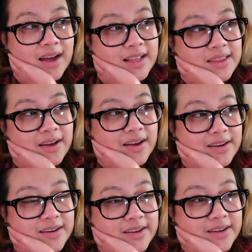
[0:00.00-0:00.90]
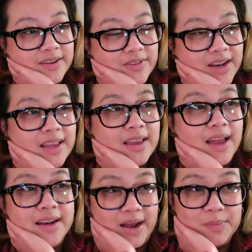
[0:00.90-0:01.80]
I thought of getting a
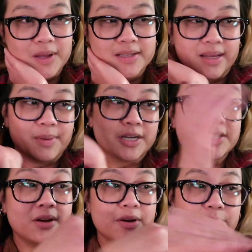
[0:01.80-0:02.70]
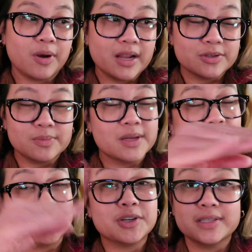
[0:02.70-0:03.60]
cat now because I'm actually on a break, so it'd be a
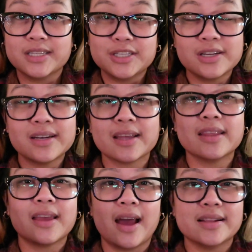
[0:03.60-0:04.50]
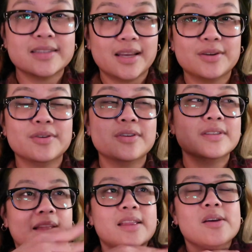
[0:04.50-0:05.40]
nice transition to get the cat settled.
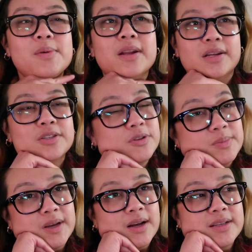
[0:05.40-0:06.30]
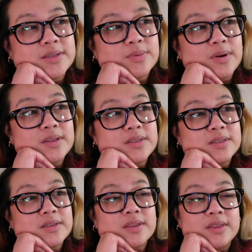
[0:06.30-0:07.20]
I think it'd be nice too because
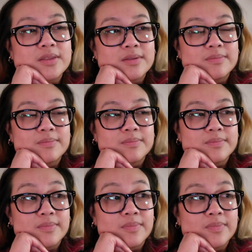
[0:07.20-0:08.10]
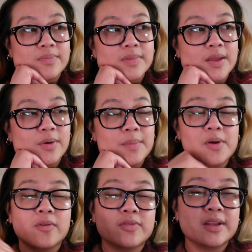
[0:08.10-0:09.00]
once
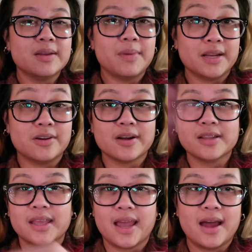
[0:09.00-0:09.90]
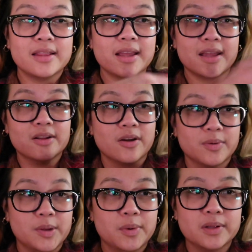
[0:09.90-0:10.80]
hopefully my dog and the cat like get along
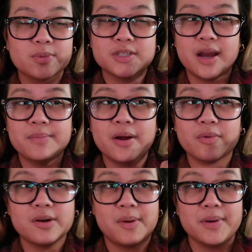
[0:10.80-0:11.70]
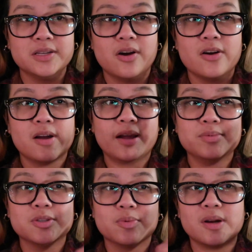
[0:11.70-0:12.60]
really well, which I'm not worried about my dog. I'm
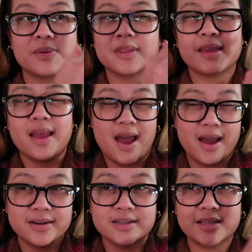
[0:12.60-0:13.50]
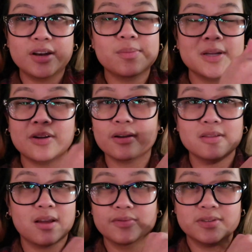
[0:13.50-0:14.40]
just worried about the cat because I know my dog
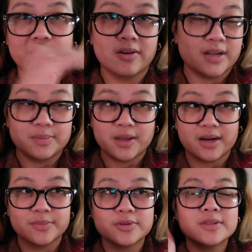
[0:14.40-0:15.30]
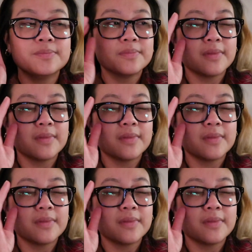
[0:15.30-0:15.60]
loves all types of animals.